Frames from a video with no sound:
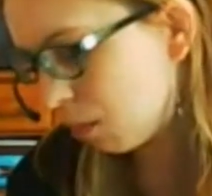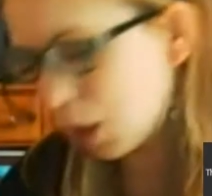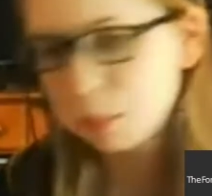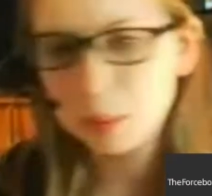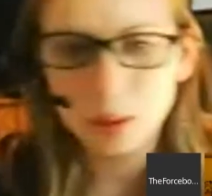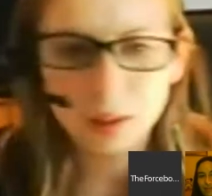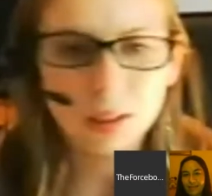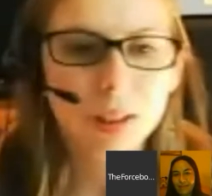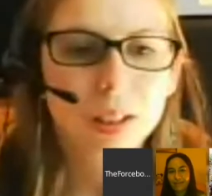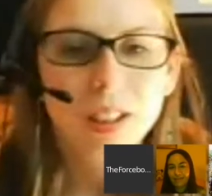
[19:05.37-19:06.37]
the
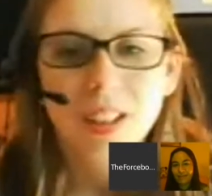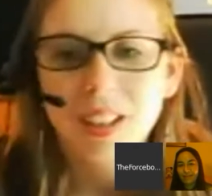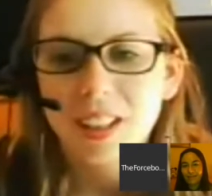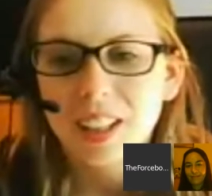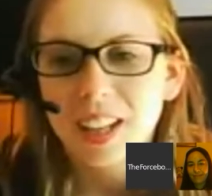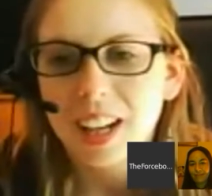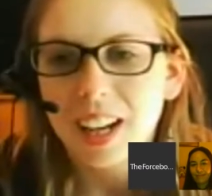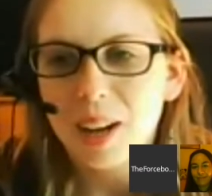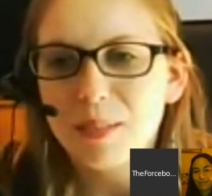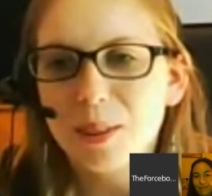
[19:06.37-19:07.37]
book,
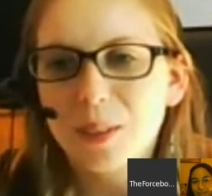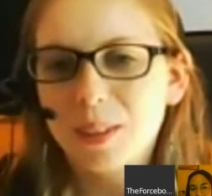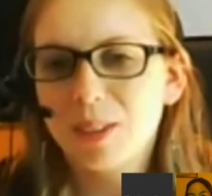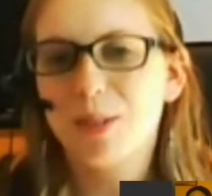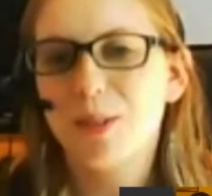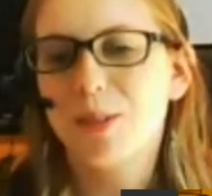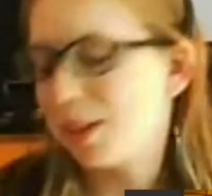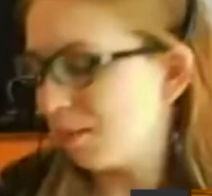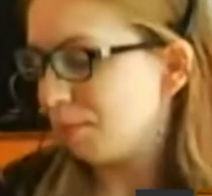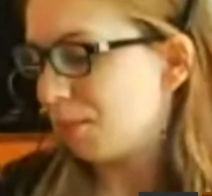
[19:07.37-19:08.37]
I'm going to
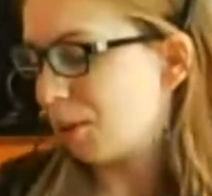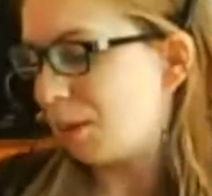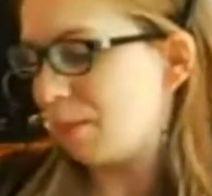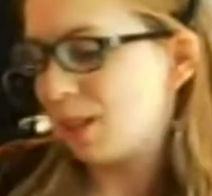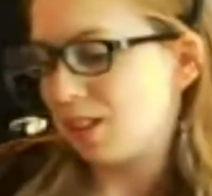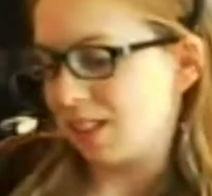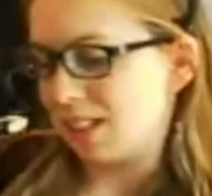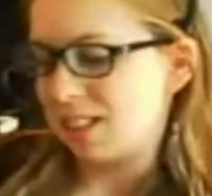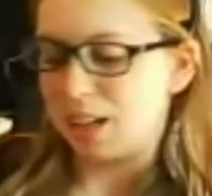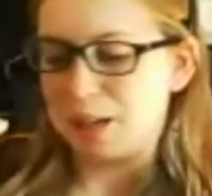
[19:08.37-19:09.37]
mention
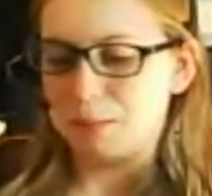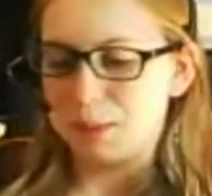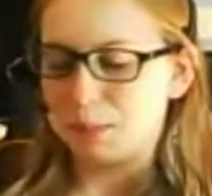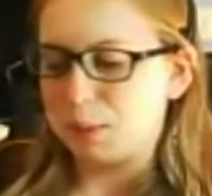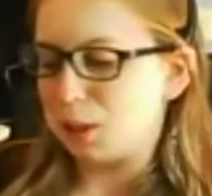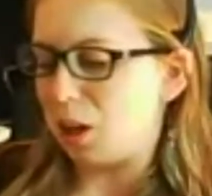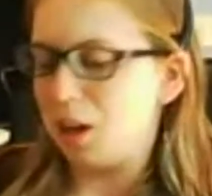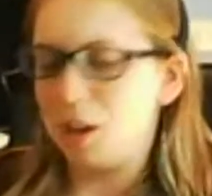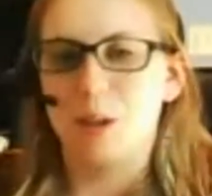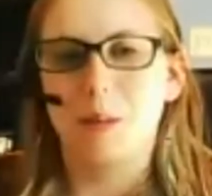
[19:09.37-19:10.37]
this. The book
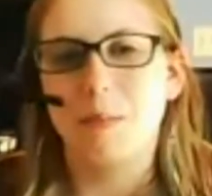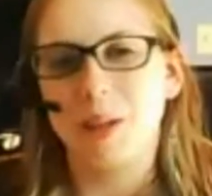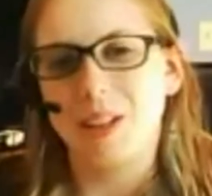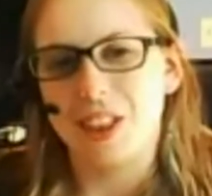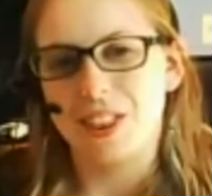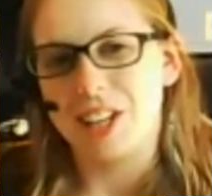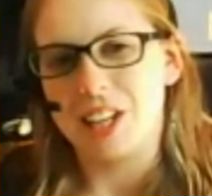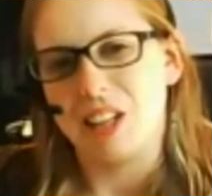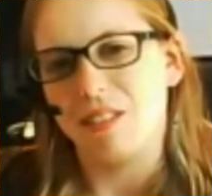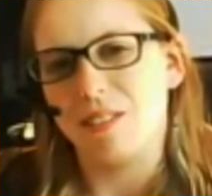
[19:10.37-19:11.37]
Honor Among
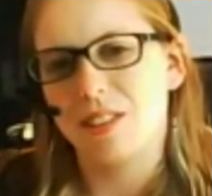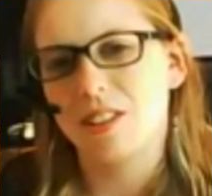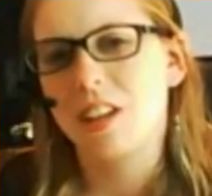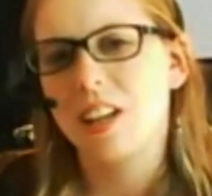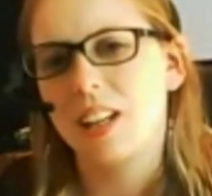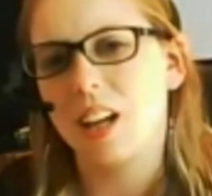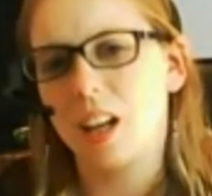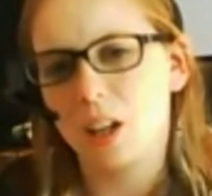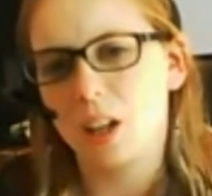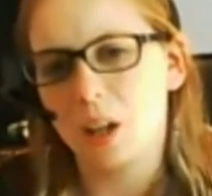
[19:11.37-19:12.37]
Thieves
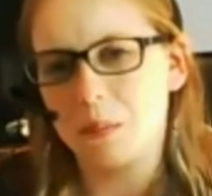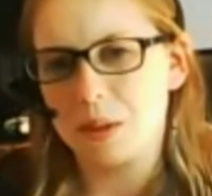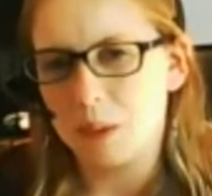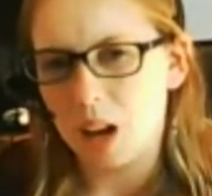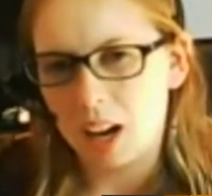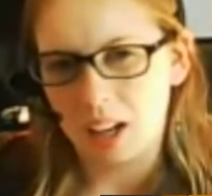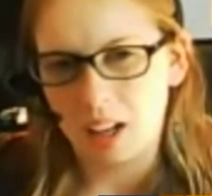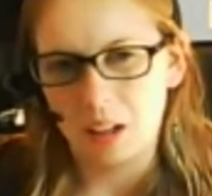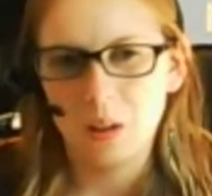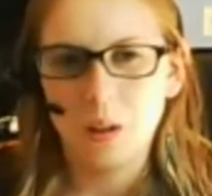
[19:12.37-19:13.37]
kind of comes in
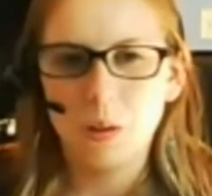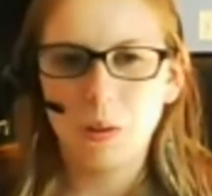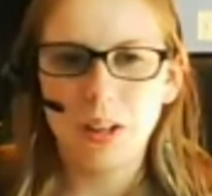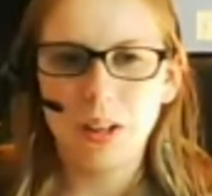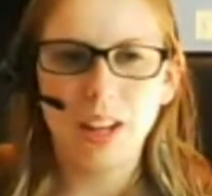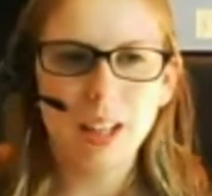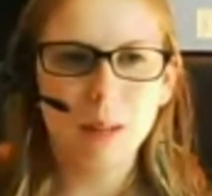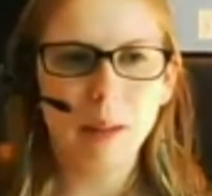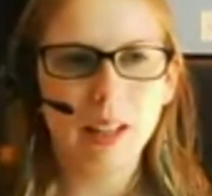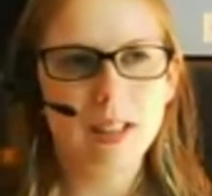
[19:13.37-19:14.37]
mind when
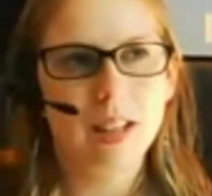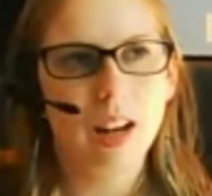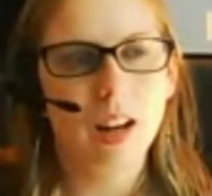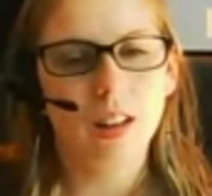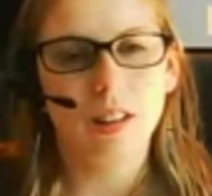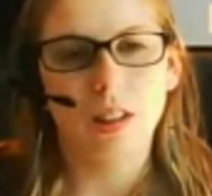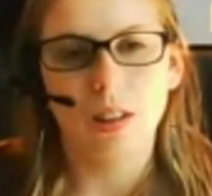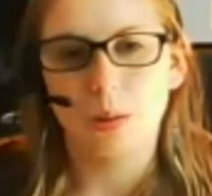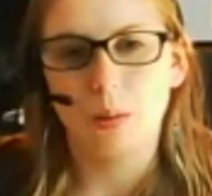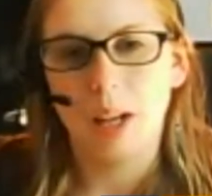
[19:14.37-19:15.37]
thinking about these
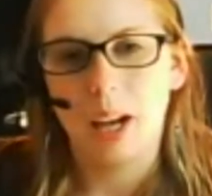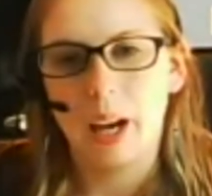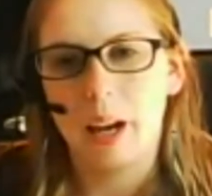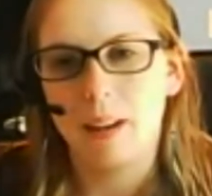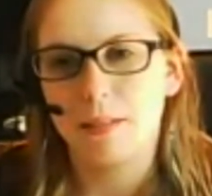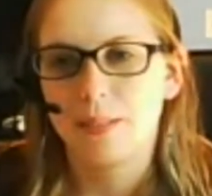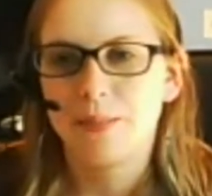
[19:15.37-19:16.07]
characters. We have